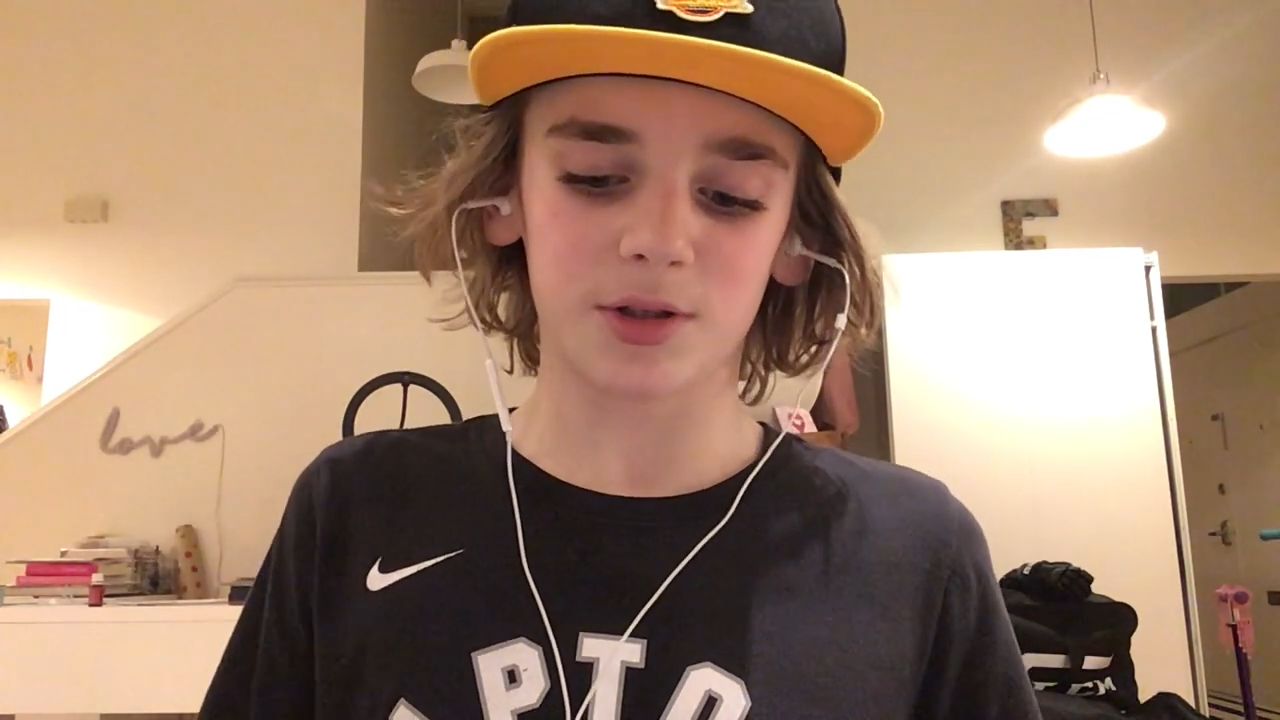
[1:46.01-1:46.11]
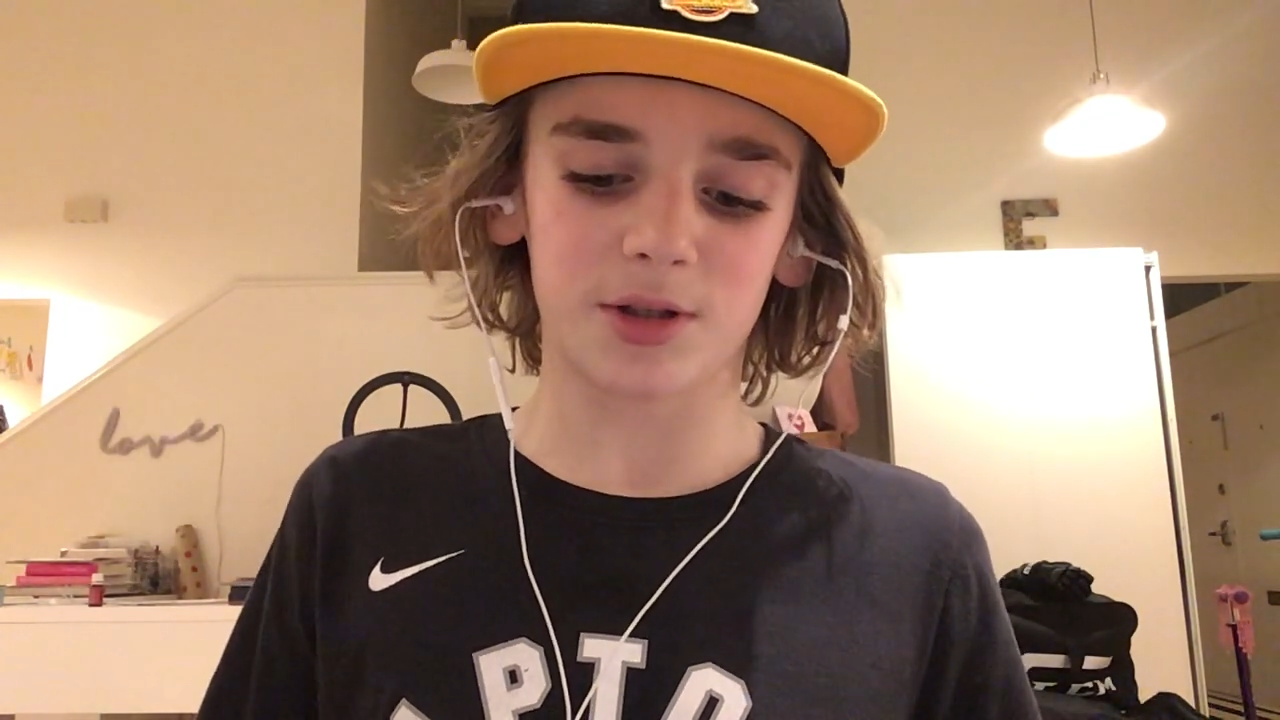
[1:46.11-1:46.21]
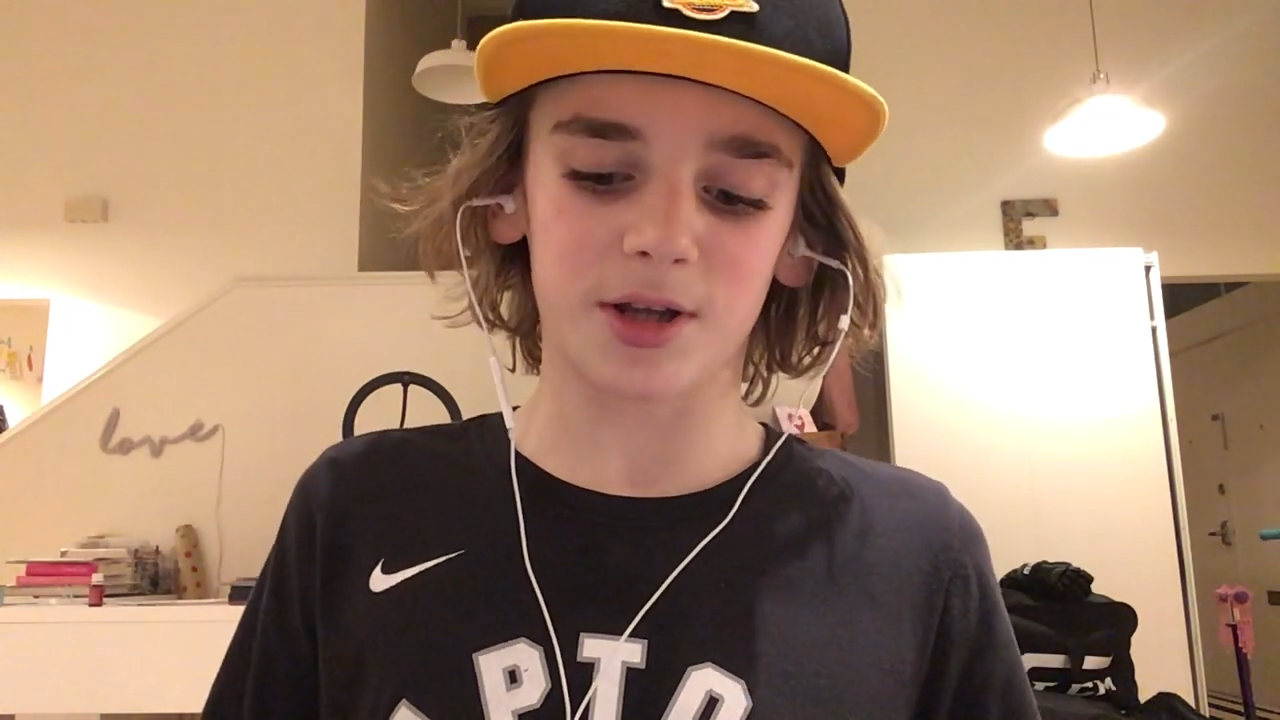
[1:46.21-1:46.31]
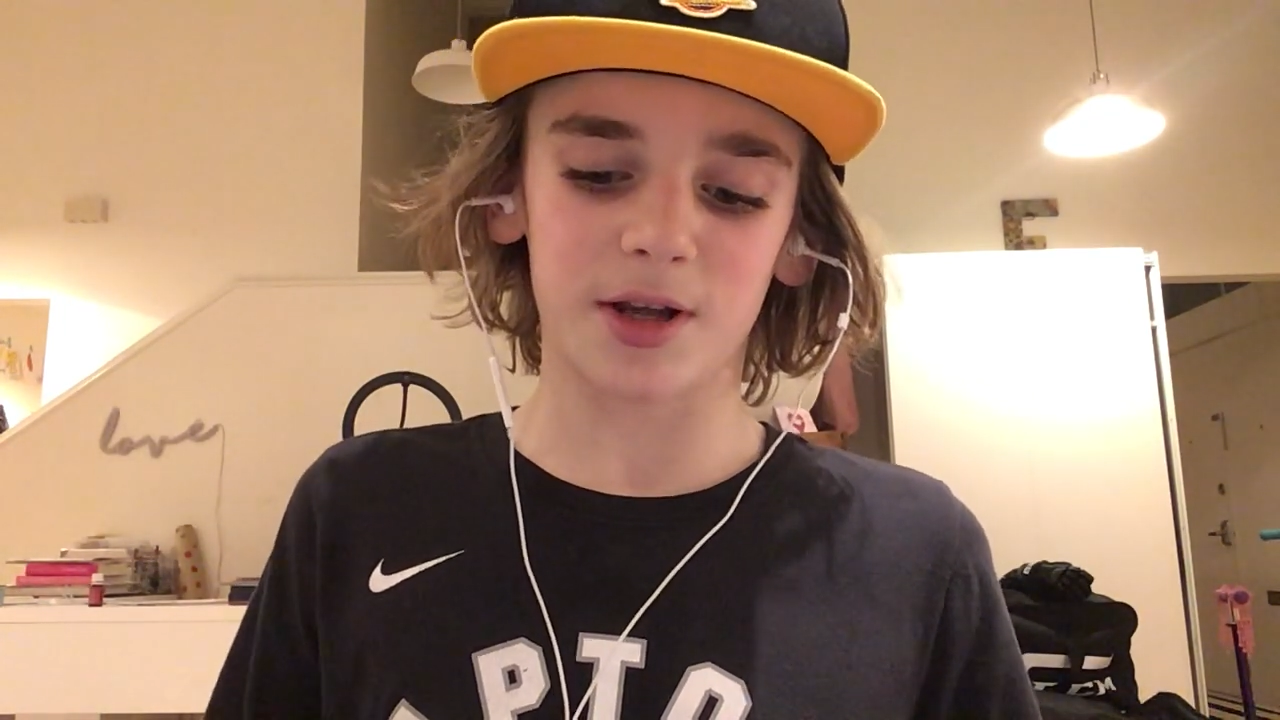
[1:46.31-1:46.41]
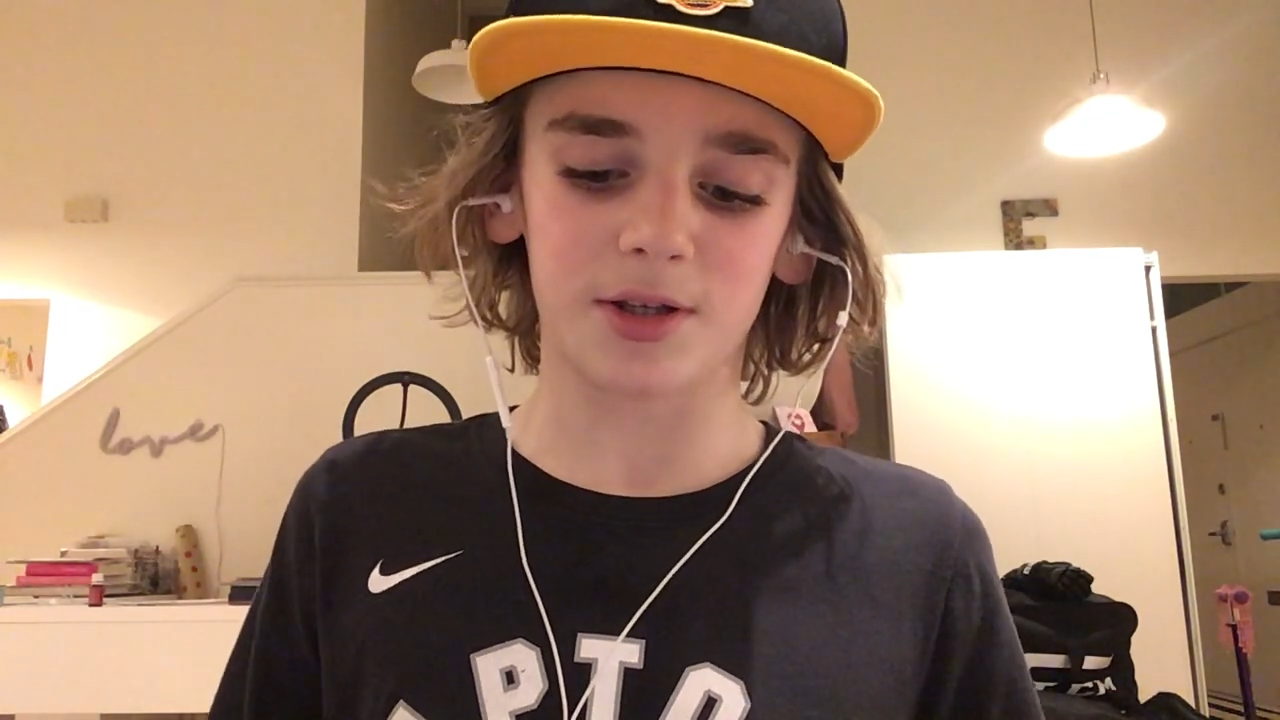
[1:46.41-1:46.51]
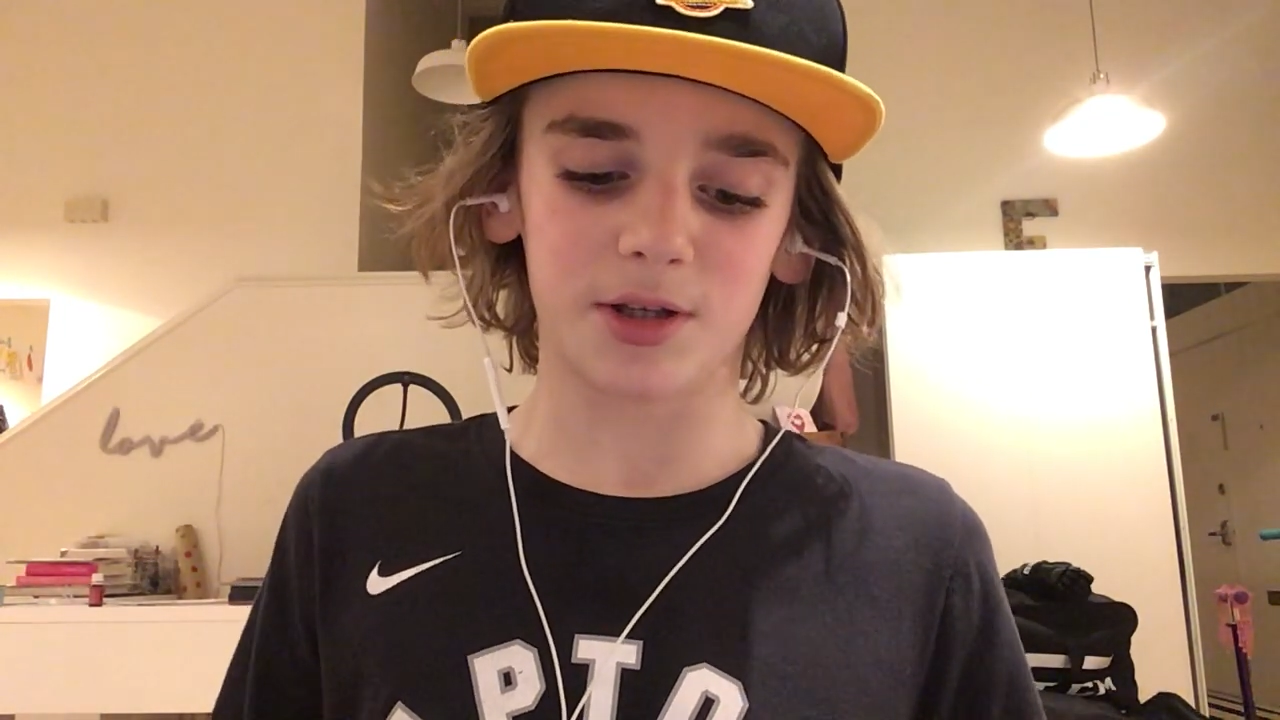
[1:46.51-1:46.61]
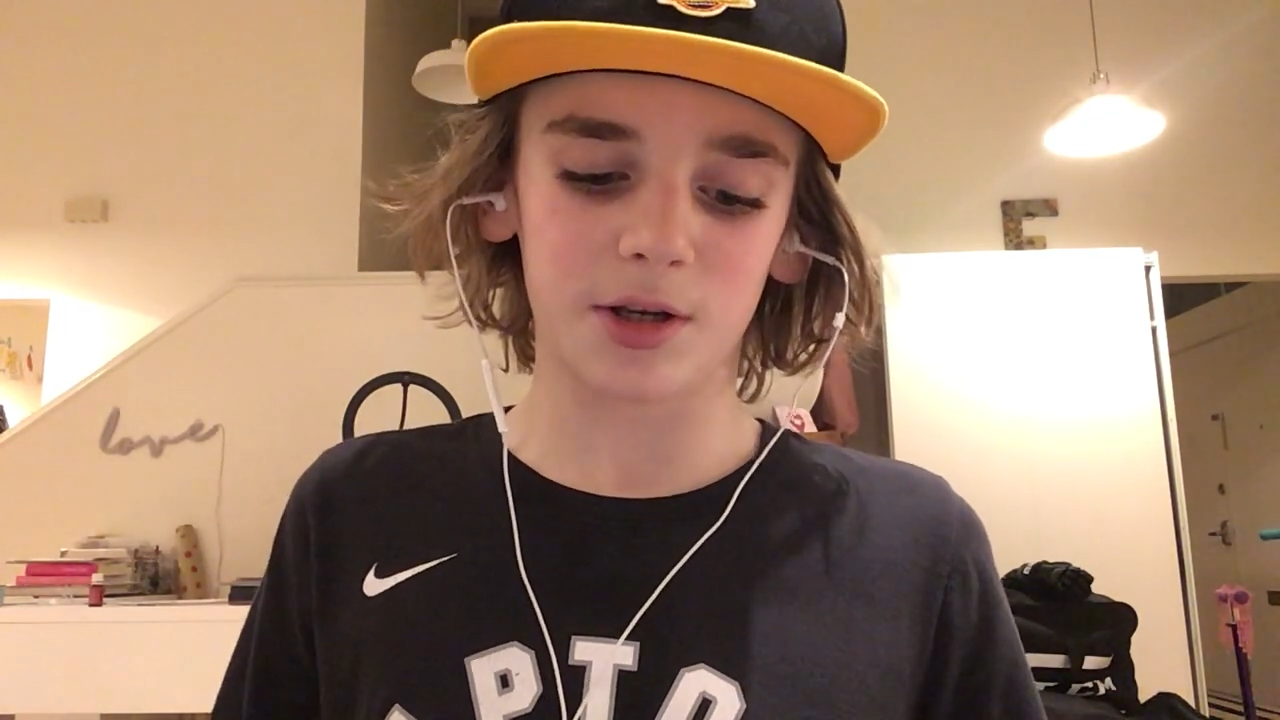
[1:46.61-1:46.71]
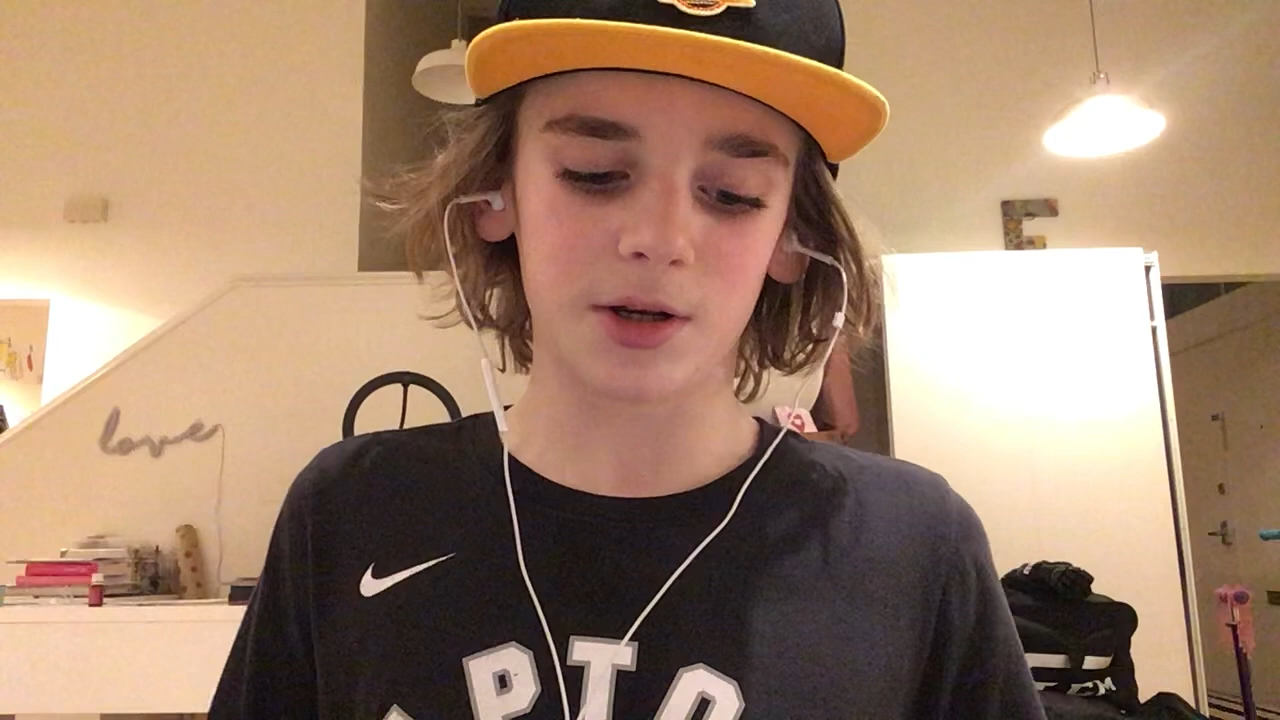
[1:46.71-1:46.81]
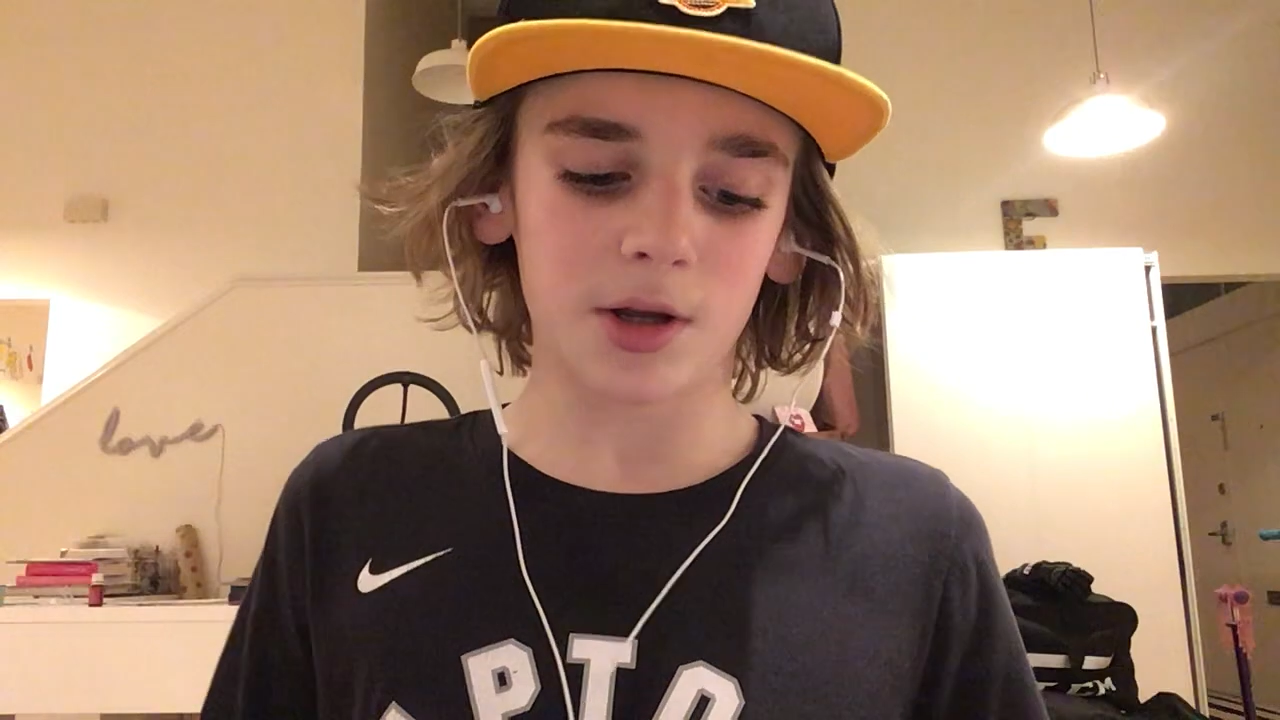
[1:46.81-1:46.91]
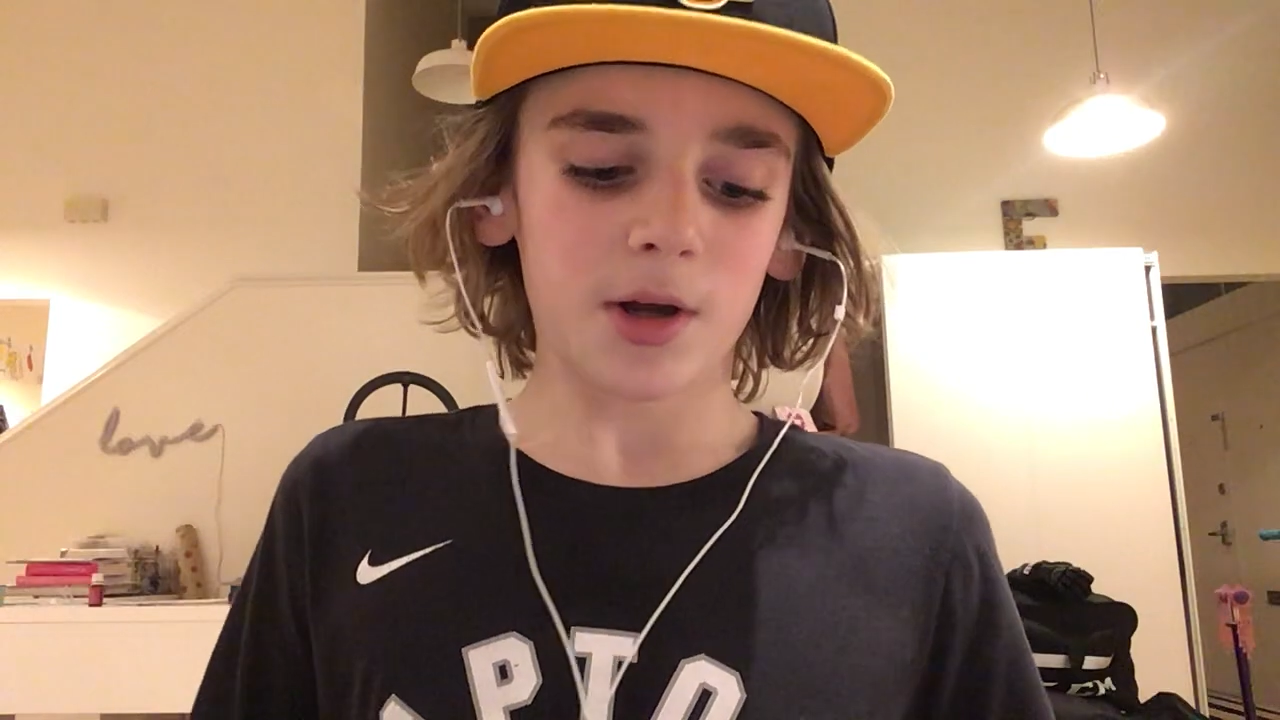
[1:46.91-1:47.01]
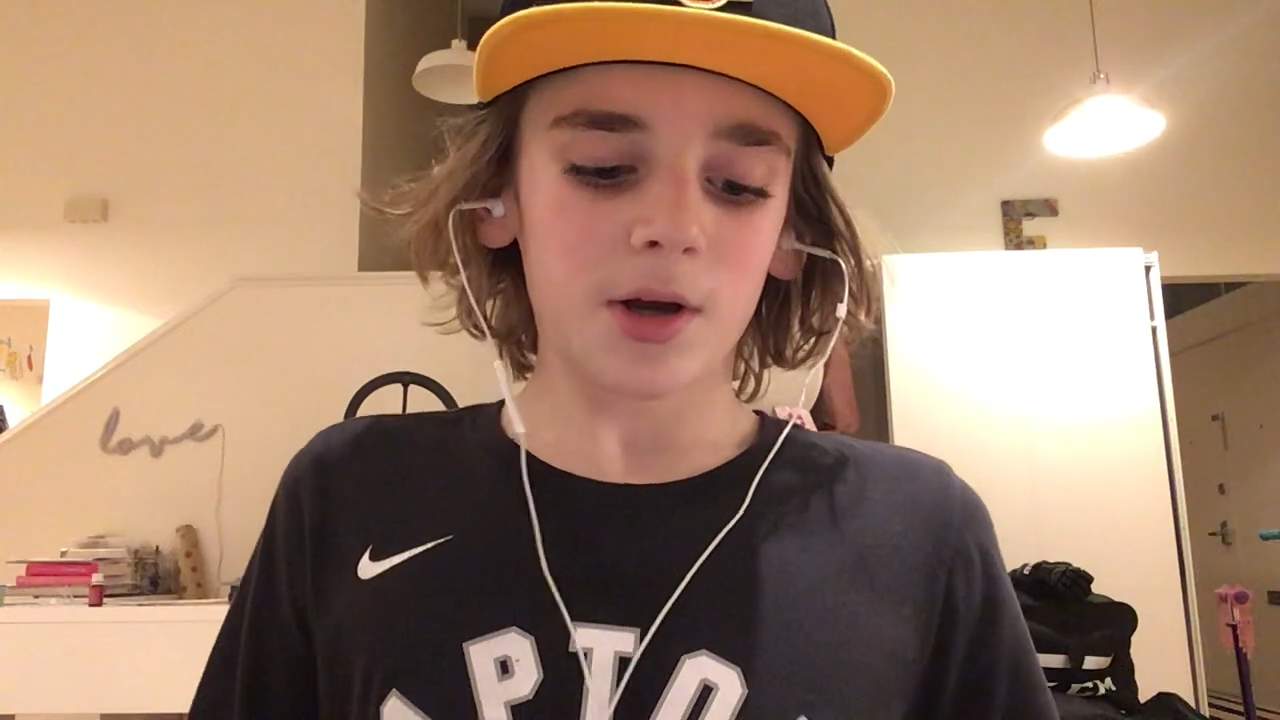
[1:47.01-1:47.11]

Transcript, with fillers: Sandin.